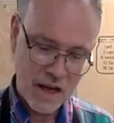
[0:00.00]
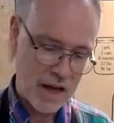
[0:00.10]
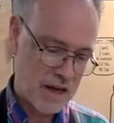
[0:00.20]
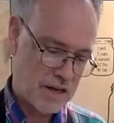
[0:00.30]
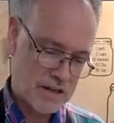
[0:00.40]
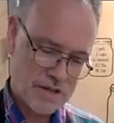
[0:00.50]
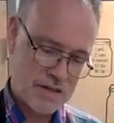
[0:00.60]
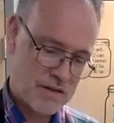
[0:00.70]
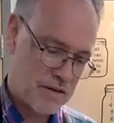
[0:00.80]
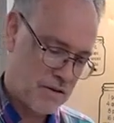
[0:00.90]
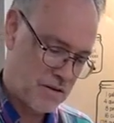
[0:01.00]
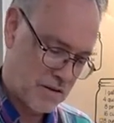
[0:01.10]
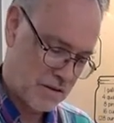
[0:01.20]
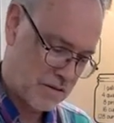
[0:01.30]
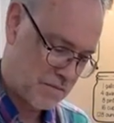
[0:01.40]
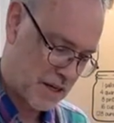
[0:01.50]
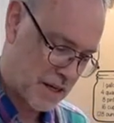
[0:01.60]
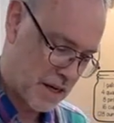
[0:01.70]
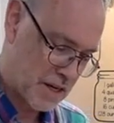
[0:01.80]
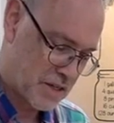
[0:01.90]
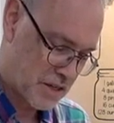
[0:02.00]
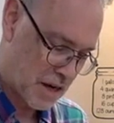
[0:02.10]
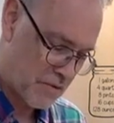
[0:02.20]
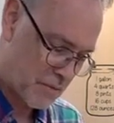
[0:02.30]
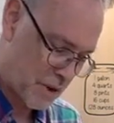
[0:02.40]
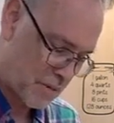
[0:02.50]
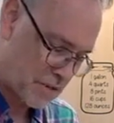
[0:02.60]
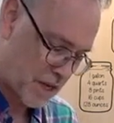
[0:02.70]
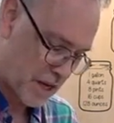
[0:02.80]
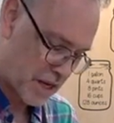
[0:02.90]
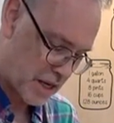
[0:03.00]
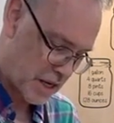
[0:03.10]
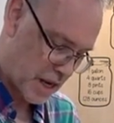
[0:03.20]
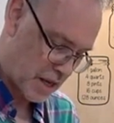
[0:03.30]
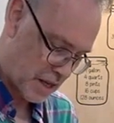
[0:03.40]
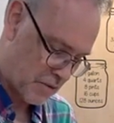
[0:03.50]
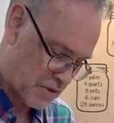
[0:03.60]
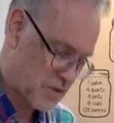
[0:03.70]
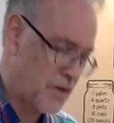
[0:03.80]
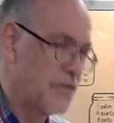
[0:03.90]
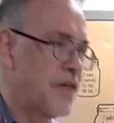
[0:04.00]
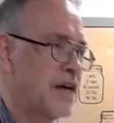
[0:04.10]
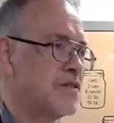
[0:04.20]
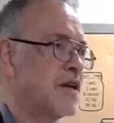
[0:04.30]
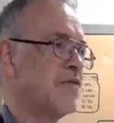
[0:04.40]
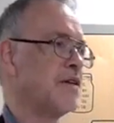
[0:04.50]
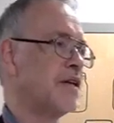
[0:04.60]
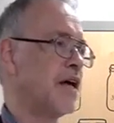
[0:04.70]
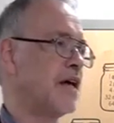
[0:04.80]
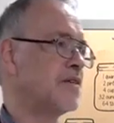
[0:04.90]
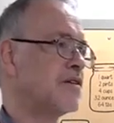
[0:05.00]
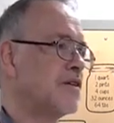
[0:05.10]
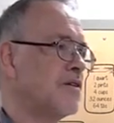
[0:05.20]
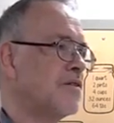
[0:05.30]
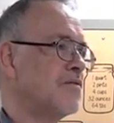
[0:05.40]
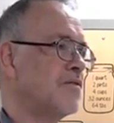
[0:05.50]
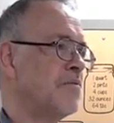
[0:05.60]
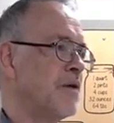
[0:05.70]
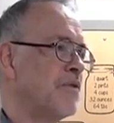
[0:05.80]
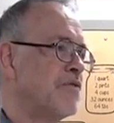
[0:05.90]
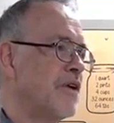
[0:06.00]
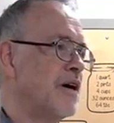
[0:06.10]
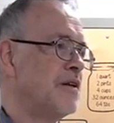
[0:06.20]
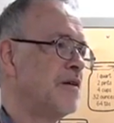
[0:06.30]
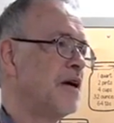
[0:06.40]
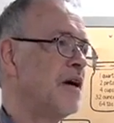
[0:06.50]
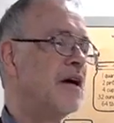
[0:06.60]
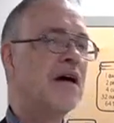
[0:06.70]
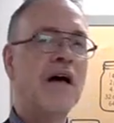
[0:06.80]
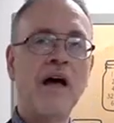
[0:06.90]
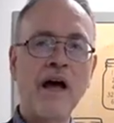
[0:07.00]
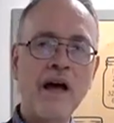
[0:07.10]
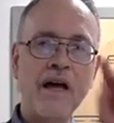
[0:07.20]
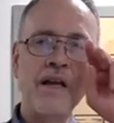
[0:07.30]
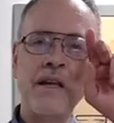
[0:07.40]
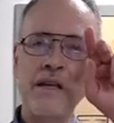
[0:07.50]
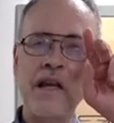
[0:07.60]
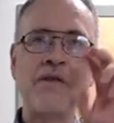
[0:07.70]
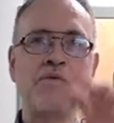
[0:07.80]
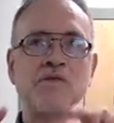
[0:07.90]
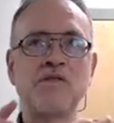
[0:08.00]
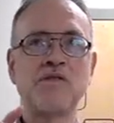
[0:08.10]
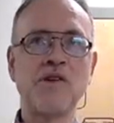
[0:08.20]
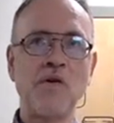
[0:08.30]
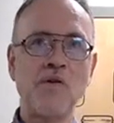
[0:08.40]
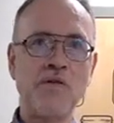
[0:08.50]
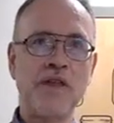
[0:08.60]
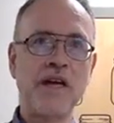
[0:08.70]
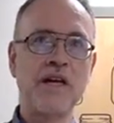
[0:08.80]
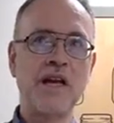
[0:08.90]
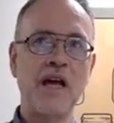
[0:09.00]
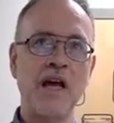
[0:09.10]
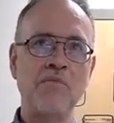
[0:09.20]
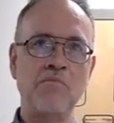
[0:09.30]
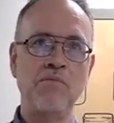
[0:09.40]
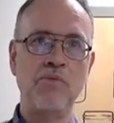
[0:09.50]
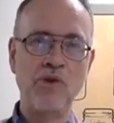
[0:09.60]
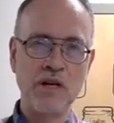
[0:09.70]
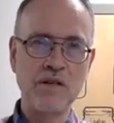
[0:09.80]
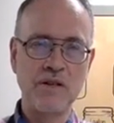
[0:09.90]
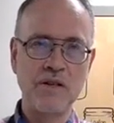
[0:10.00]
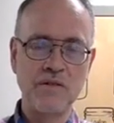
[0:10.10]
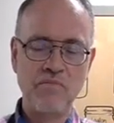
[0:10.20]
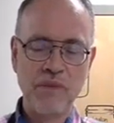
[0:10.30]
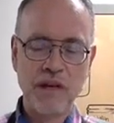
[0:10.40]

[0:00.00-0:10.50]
as, oh my gosh, I remember taking it. It was on Thanksgiving Day too. Remember, Fred? And it was so thin and brittle